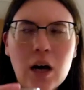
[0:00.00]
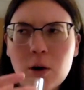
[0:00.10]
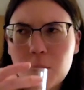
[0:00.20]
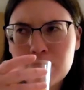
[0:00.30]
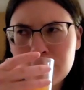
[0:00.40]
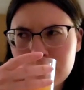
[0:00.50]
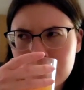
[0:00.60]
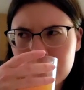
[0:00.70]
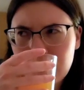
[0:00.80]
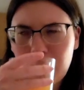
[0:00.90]
Oh,
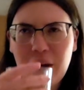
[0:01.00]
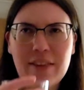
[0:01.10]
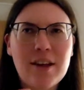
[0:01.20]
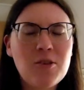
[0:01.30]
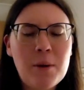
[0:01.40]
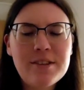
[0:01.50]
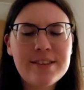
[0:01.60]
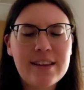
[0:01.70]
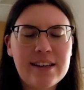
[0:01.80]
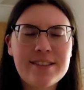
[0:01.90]
okay, that
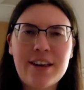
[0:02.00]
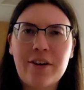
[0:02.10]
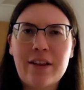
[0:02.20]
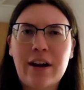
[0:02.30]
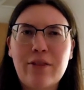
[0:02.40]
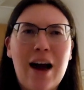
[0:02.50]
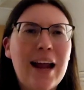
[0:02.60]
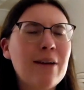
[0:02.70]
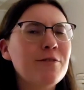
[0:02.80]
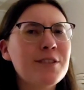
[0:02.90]
smells less scary than I thought.
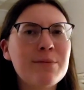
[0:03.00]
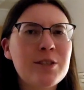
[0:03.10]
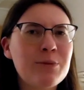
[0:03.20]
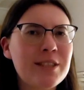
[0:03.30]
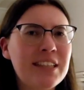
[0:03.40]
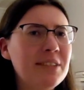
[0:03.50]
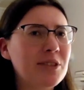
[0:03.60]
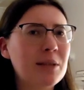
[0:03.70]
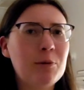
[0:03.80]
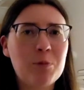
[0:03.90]
I, for some reason, was thinking it
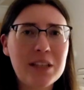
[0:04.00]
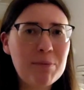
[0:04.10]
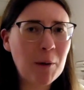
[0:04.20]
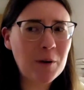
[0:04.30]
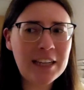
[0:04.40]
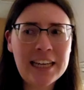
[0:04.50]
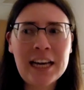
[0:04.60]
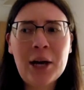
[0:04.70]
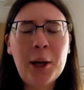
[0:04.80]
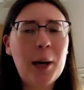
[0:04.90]
was going to be really
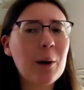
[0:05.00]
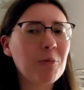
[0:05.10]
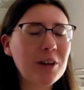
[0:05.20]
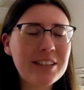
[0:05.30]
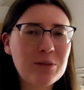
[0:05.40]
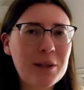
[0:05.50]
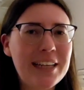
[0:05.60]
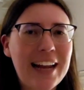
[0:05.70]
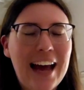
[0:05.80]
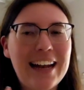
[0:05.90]
pumpkin-y, really
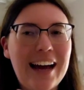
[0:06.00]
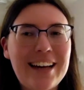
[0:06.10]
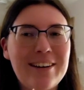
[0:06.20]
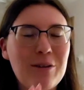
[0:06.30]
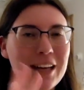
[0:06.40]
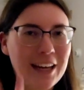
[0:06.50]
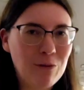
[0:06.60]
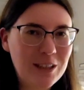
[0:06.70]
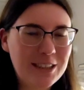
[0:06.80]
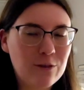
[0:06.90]
sweet, and I kind
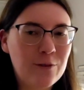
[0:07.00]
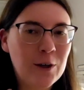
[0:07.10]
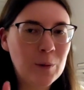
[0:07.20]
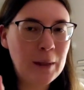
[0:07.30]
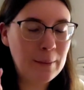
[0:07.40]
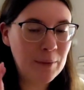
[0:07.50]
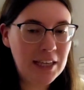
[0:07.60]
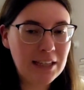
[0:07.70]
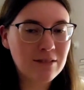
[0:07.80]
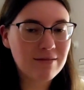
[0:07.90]
of wanted to film
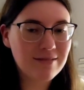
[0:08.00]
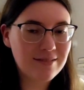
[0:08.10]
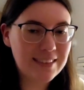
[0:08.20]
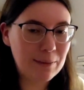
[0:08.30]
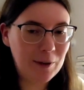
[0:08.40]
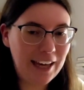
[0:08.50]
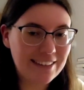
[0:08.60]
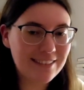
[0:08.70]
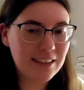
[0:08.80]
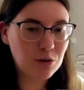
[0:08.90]
me sipping
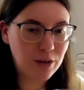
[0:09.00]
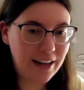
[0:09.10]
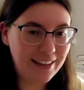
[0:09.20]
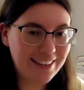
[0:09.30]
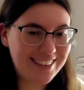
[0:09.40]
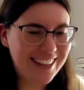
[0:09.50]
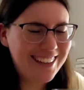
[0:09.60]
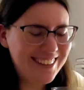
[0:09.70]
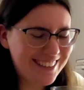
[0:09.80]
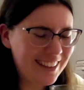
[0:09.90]
it and trying it.
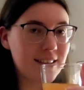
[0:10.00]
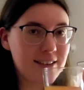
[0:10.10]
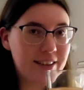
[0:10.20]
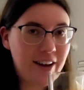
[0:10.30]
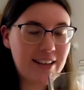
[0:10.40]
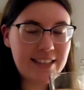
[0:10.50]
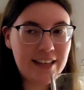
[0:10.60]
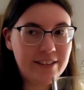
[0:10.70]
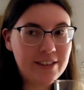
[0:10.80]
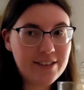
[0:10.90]
Is this the
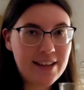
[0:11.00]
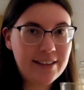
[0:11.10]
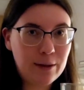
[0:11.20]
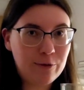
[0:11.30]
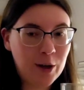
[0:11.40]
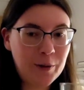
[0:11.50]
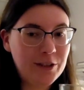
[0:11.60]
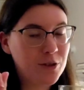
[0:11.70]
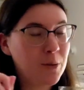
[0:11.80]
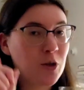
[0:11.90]
content y'all signed up for
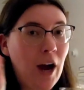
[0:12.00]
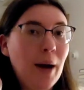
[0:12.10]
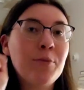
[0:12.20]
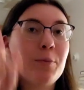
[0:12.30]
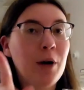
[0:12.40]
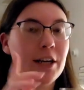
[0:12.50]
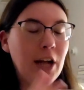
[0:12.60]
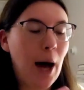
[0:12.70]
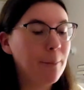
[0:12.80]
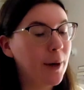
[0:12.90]
when you subscribed? Probably
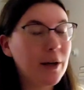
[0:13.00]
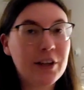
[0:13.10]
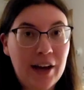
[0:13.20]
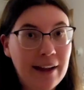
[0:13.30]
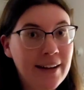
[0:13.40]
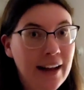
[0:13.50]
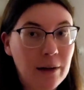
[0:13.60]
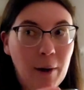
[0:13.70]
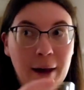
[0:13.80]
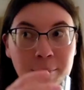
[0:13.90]
not, but you're getting it
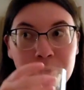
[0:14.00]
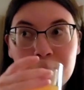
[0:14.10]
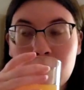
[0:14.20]
anyway.